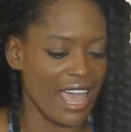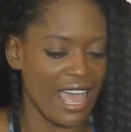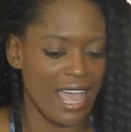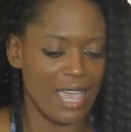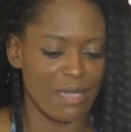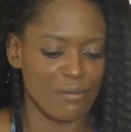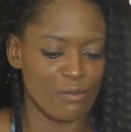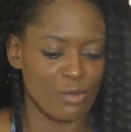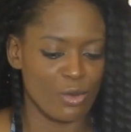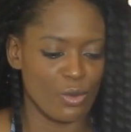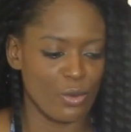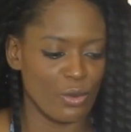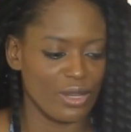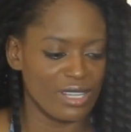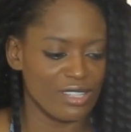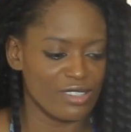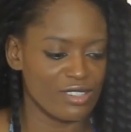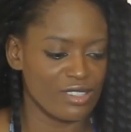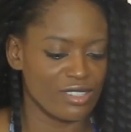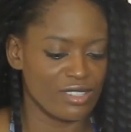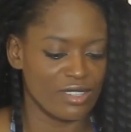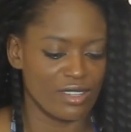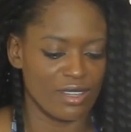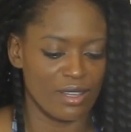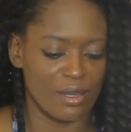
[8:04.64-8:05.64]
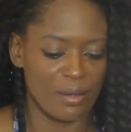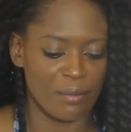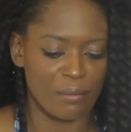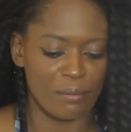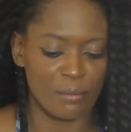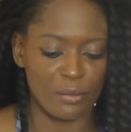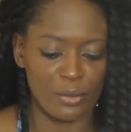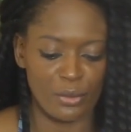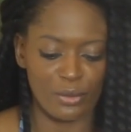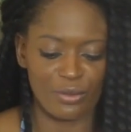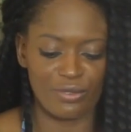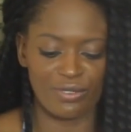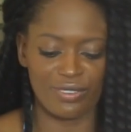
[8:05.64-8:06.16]
I'm going to
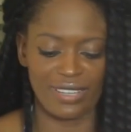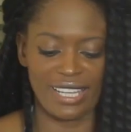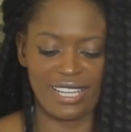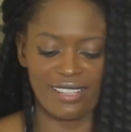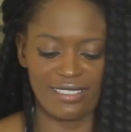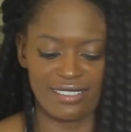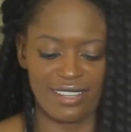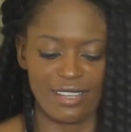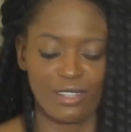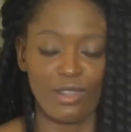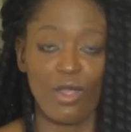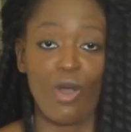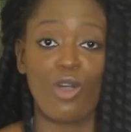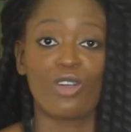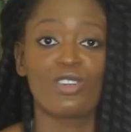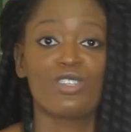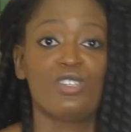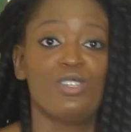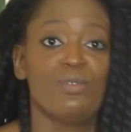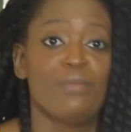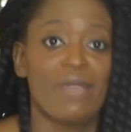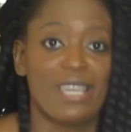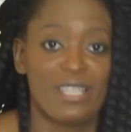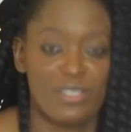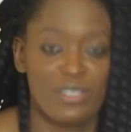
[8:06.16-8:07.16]
move it along to my